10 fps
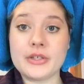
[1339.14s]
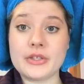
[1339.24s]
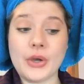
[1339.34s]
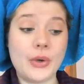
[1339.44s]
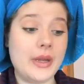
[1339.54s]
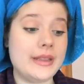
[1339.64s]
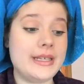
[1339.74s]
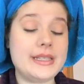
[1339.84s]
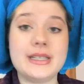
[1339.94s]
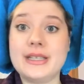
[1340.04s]
So
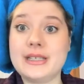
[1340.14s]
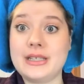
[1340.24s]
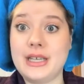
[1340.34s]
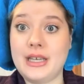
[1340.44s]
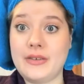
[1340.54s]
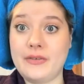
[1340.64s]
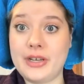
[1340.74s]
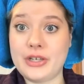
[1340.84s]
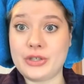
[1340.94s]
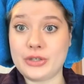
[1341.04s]
this is the
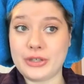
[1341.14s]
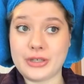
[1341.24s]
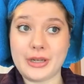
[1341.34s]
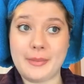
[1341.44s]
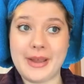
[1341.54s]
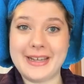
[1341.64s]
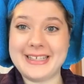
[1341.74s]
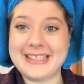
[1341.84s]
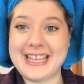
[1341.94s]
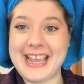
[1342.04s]
finished look
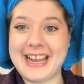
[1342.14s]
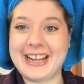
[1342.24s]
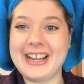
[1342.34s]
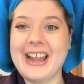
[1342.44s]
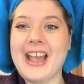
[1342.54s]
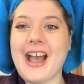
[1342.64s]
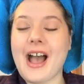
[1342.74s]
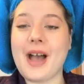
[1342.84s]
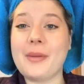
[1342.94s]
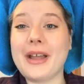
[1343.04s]
minus the hair.
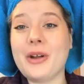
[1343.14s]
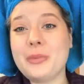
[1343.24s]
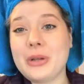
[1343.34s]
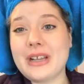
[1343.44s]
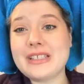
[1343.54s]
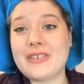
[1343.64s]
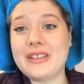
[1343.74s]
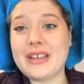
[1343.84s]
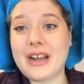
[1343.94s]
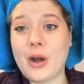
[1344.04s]
I hope you guys
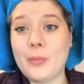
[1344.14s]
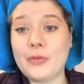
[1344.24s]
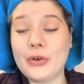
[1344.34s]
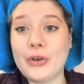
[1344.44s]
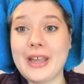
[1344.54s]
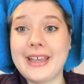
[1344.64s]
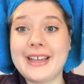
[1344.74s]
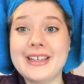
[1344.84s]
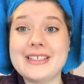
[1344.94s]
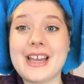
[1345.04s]
find that helpful,
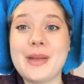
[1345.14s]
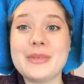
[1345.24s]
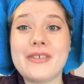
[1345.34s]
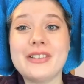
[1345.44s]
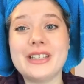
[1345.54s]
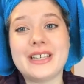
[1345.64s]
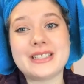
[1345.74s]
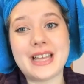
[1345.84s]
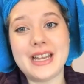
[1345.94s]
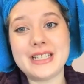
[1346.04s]
and I'm definitely
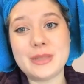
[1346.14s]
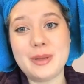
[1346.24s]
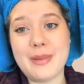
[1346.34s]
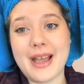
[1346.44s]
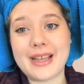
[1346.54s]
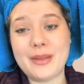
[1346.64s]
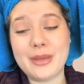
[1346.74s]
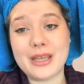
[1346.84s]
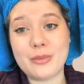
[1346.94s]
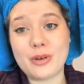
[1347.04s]
excited to be back and
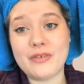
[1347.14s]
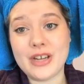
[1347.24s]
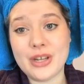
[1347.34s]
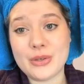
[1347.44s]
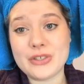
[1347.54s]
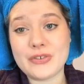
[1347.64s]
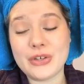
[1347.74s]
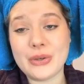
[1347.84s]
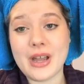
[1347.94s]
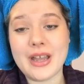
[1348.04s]
making more videos for
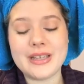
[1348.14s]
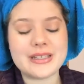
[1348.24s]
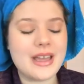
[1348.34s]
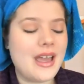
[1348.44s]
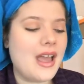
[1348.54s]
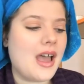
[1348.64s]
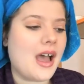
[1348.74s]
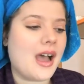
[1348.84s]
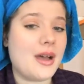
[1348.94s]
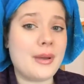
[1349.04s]
you guys.
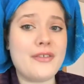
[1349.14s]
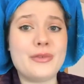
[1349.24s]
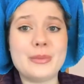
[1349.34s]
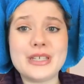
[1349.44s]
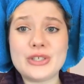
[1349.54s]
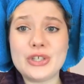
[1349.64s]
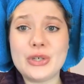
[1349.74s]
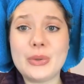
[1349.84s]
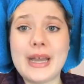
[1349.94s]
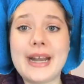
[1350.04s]
I've missed
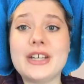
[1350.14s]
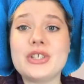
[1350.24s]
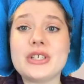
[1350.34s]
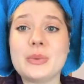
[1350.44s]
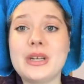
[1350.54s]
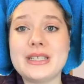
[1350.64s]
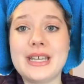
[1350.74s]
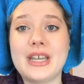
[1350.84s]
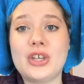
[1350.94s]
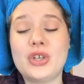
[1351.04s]
you, and I just want to
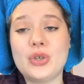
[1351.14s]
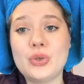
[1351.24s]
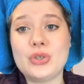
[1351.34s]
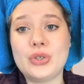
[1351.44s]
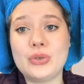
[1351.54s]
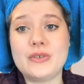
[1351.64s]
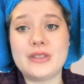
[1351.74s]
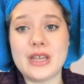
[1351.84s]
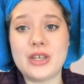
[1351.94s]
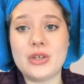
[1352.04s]
say a huge
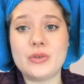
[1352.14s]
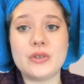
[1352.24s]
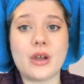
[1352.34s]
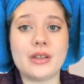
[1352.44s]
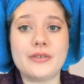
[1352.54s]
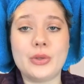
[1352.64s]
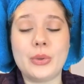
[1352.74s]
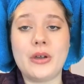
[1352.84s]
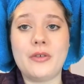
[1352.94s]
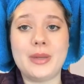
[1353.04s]
thank you to all of you
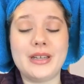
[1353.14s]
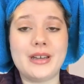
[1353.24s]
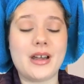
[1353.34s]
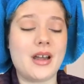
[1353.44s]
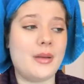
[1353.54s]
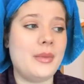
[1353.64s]
who have been